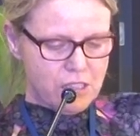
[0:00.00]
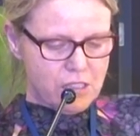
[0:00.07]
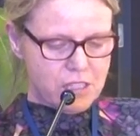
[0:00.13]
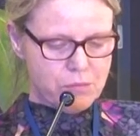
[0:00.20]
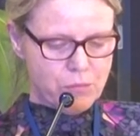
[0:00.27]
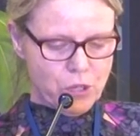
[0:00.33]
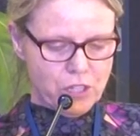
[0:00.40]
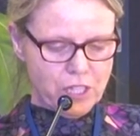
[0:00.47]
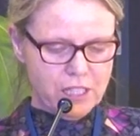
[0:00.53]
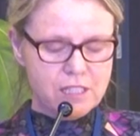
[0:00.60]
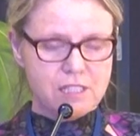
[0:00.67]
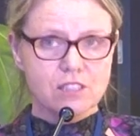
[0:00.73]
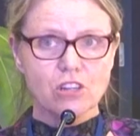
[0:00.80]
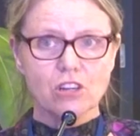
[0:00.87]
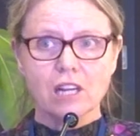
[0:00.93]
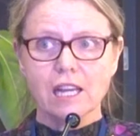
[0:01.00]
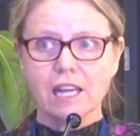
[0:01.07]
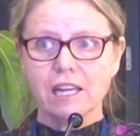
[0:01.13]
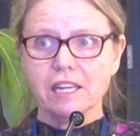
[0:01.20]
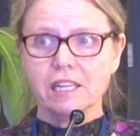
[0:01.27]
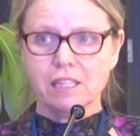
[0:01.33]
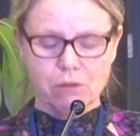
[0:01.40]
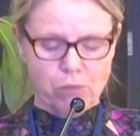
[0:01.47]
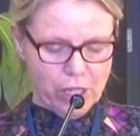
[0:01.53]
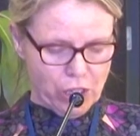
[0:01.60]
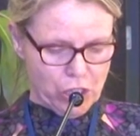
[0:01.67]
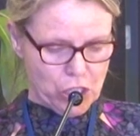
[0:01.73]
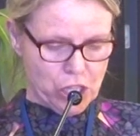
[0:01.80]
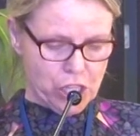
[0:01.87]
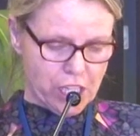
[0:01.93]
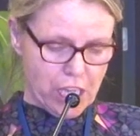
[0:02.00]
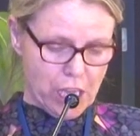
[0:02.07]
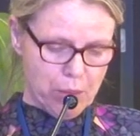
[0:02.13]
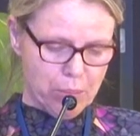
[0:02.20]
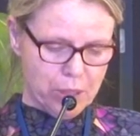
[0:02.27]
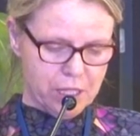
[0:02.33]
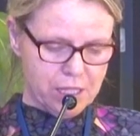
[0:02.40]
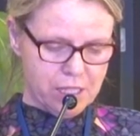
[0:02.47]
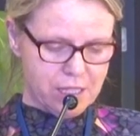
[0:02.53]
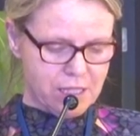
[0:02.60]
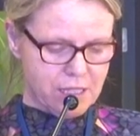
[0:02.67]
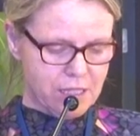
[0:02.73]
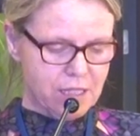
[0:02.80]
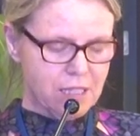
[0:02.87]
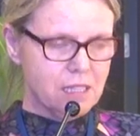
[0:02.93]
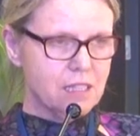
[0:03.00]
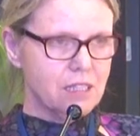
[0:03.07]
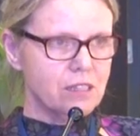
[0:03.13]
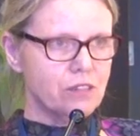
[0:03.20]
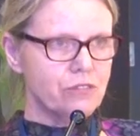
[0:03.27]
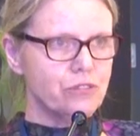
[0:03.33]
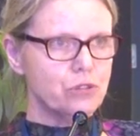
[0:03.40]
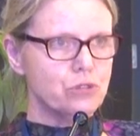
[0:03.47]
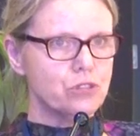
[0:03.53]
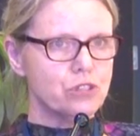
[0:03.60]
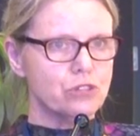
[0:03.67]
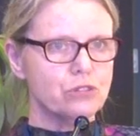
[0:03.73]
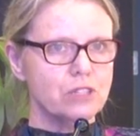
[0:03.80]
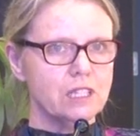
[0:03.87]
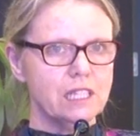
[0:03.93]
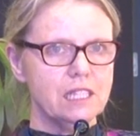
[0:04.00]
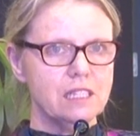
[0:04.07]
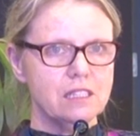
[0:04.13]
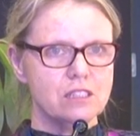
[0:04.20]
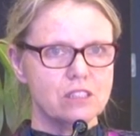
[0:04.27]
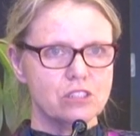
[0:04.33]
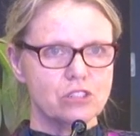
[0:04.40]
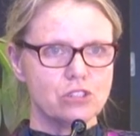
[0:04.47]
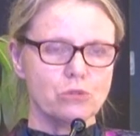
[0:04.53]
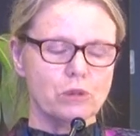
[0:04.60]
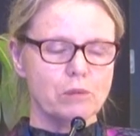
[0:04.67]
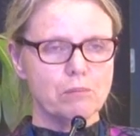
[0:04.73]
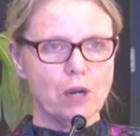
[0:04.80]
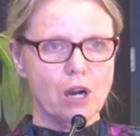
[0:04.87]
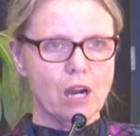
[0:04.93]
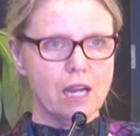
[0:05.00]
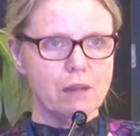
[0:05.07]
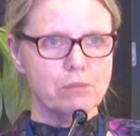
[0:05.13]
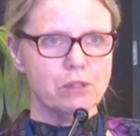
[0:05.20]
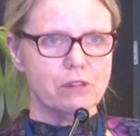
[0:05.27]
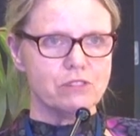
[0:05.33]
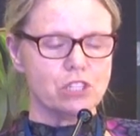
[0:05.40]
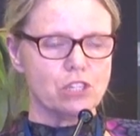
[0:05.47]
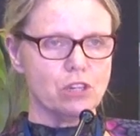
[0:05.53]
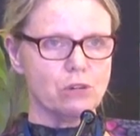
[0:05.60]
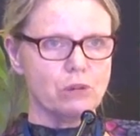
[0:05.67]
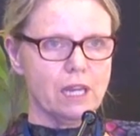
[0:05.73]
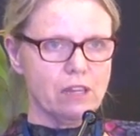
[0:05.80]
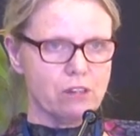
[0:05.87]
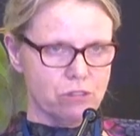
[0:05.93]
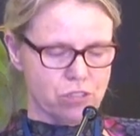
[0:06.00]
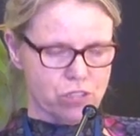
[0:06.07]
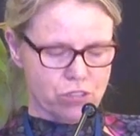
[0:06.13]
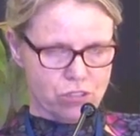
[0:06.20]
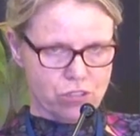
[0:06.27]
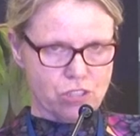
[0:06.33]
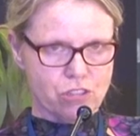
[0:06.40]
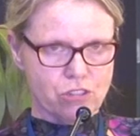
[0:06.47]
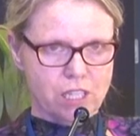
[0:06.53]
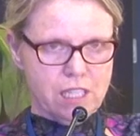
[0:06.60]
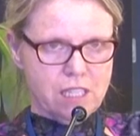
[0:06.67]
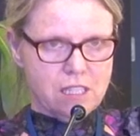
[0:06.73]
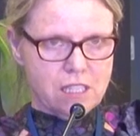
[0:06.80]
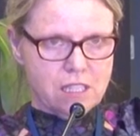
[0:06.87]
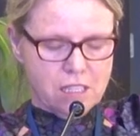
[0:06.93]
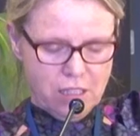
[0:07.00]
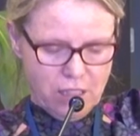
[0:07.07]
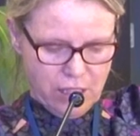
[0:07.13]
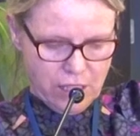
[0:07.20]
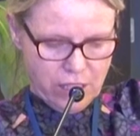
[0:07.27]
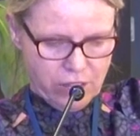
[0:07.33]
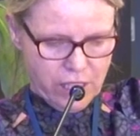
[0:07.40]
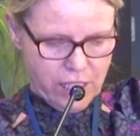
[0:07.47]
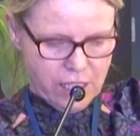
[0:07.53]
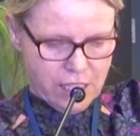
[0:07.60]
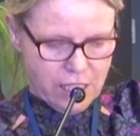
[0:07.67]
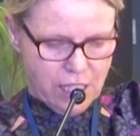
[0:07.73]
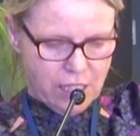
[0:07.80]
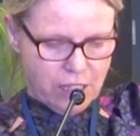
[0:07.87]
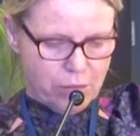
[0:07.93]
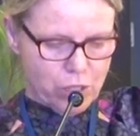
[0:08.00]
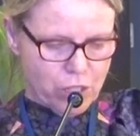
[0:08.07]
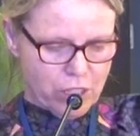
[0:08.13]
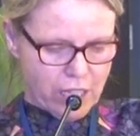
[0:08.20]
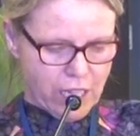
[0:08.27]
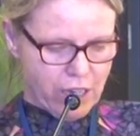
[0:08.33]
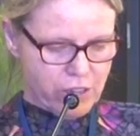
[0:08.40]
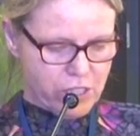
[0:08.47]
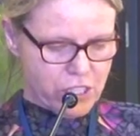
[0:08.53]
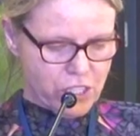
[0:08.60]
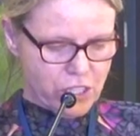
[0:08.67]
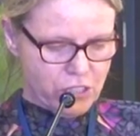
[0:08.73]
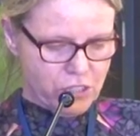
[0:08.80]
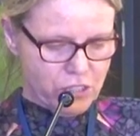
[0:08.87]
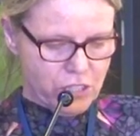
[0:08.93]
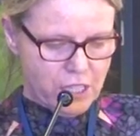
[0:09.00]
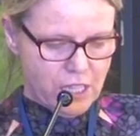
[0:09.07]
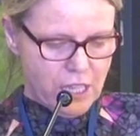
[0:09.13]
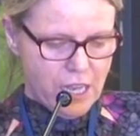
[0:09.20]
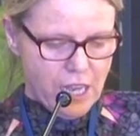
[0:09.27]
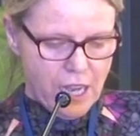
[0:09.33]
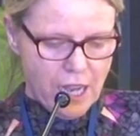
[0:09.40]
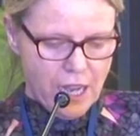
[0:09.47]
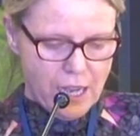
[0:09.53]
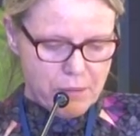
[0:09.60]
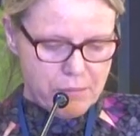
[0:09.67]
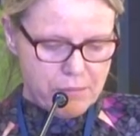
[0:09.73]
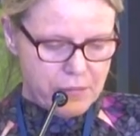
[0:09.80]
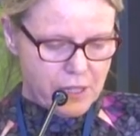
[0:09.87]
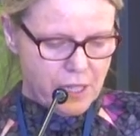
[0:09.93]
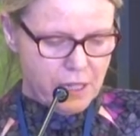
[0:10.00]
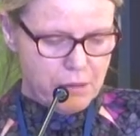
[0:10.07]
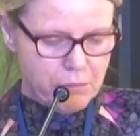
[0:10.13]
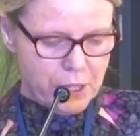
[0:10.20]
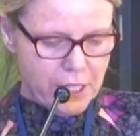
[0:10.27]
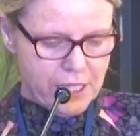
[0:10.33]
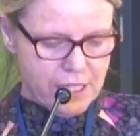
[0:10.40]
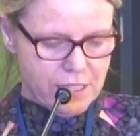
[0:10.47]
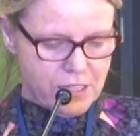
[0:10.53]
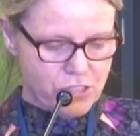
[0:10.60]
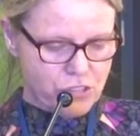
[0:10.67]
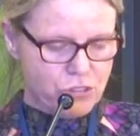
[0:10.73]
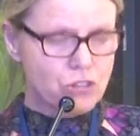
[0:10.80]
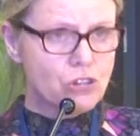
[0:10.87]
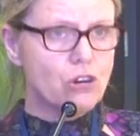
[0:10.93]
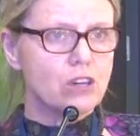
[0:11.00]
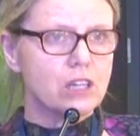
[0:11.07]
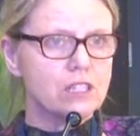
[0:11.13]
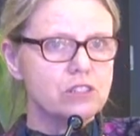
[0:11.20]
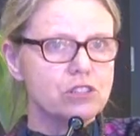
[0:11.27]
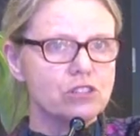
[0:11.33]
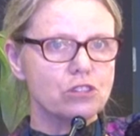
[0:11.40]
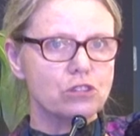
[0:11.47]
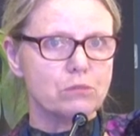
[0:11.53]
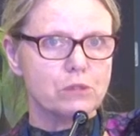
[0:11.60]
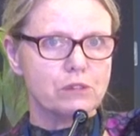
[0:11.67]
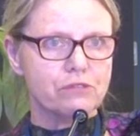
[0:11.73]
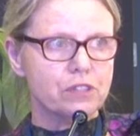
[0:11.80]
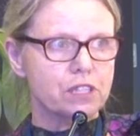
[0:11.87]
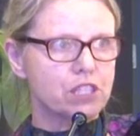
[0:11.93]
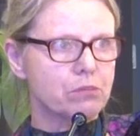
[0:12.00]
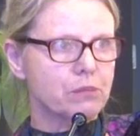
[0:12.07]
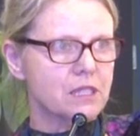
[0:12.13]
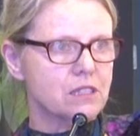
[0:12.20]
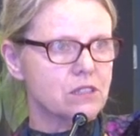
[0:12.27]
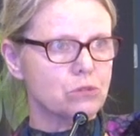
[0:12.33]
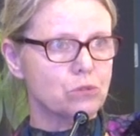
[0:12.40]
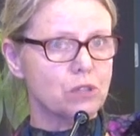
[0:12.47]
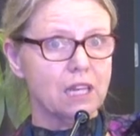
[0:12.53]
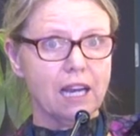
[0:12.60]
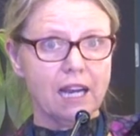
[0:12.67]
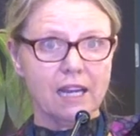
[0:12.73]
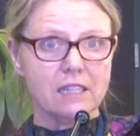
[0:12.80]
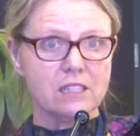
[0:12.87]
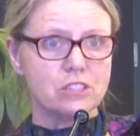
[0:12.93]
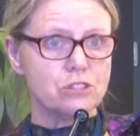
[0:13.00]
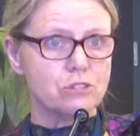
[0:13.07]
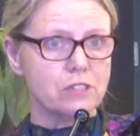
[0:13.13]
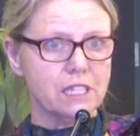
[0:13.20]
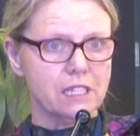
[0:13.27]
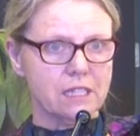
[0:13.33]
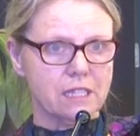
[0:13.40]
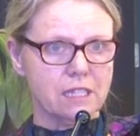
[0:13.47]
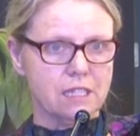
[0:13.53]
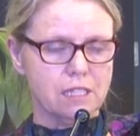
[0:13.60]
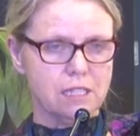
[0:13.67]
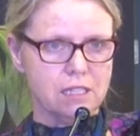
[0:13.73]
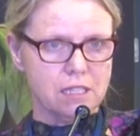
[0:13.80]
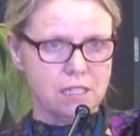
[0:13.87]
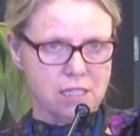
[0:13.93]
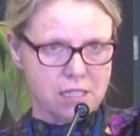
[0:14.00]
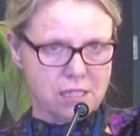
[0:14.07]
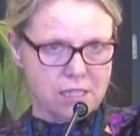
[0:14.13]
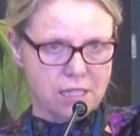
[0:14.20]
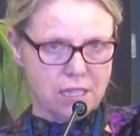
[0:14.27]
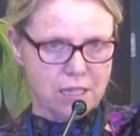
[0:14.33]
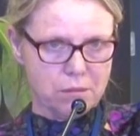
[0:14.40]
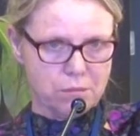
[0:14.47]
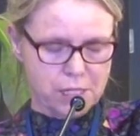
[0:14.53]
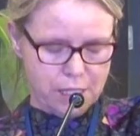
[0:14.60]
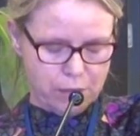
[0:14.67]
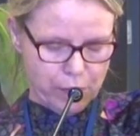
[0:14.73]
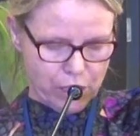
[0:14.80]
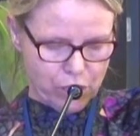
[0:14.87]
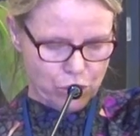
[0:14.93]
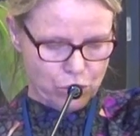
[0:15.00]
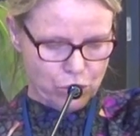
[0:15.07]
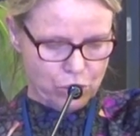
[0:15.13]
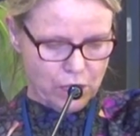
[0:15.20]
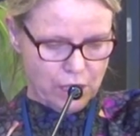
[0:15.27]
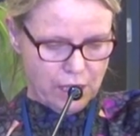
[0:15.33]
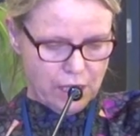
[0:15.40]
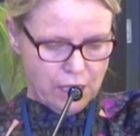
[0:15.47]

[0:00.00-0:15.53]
Smoking is not allowed anywhere on the campus. If you do need to imbibe, you have to go out onto the street, either end here. I'm not encouraging you. And please do not consume refreshments or lunch or anything in this special